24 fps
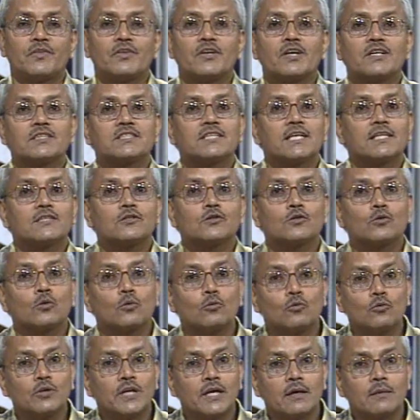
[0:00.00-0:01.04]
just as
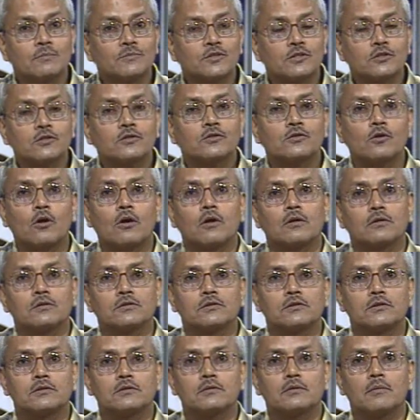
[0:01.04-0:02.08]
Sonu Nigam's
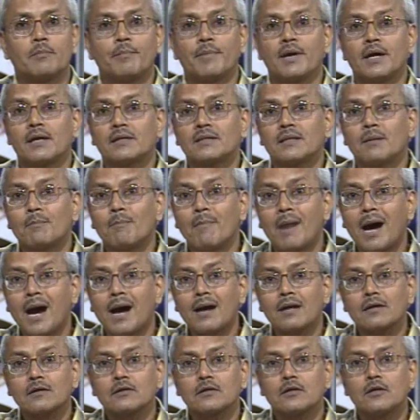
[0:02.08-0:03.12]
songs bear the
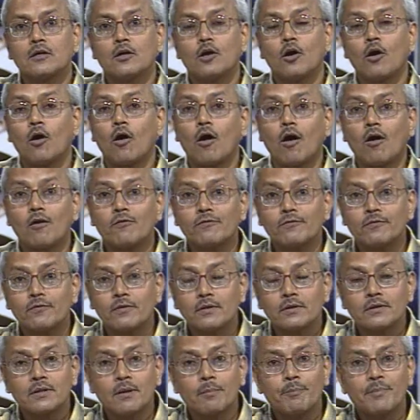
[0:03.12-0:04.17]
mark of
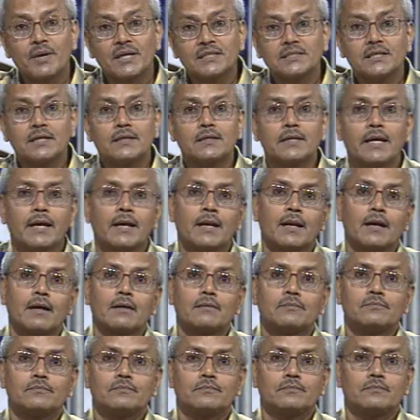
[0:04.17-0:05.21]
the present
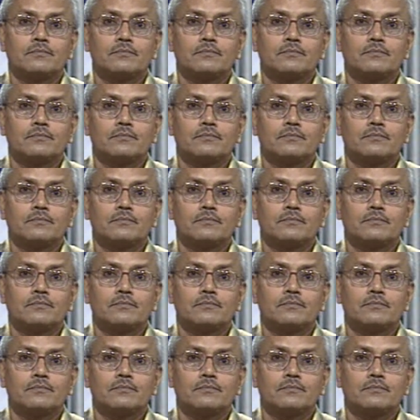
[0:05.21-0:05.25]
era.